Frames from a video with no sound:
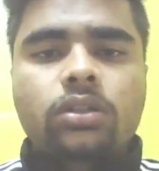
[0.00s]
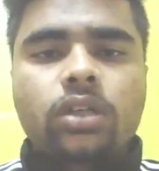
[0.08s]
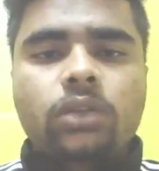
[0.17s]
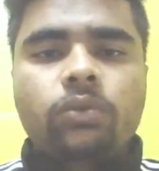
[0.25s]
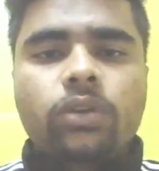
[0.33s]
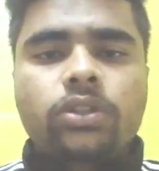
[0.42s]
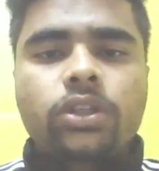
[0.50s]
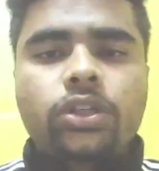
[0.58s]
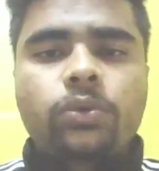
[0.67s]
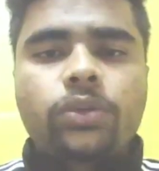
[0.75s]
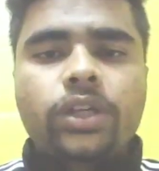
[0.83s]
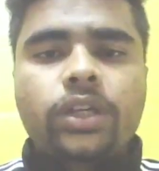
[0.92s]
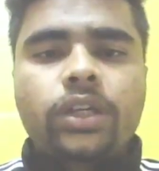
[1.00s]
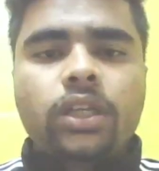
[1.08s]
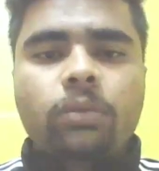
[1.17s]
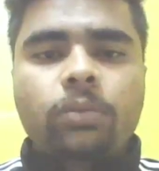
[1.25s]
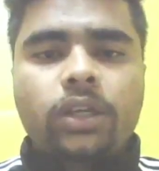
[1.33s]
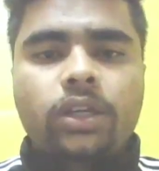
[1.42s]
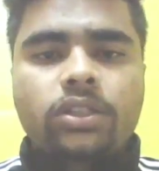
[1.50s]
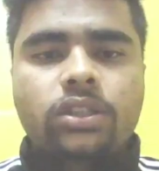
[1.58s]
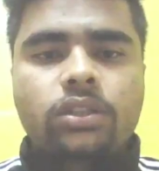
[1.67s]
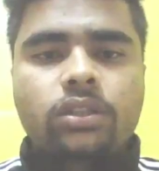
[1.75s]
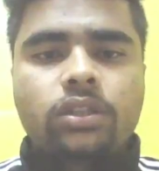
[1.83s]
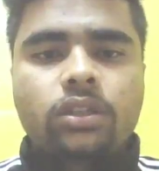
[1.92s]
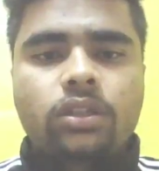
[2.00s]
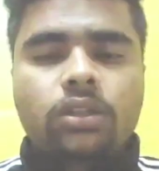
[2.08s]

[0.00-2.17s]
DNA replication.